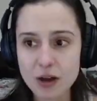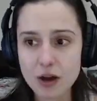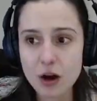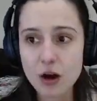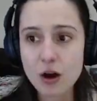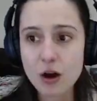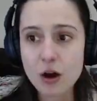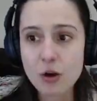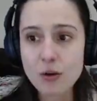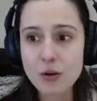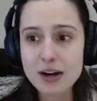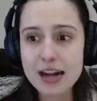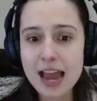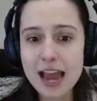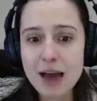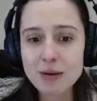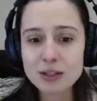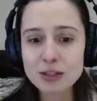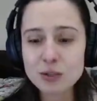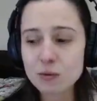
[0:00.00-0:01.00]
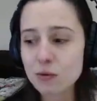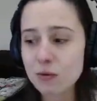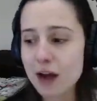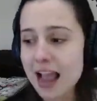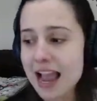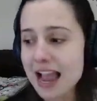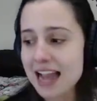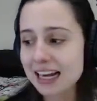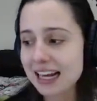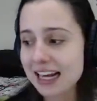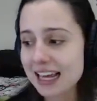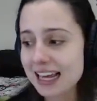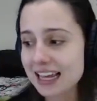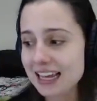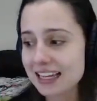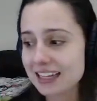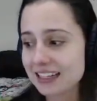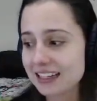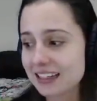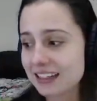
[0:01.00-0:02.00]
oh, and now it's
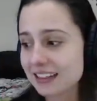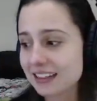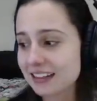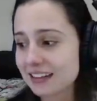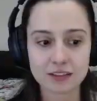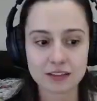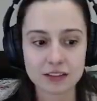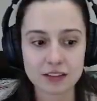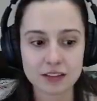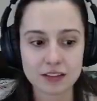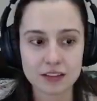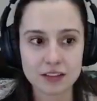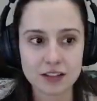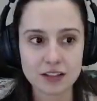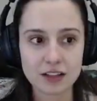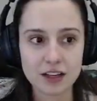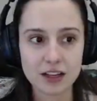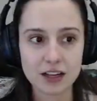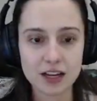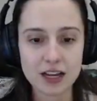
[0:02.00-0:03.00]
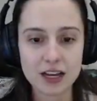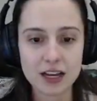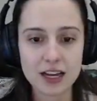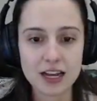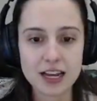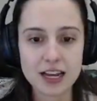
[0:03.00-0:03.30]
raining! I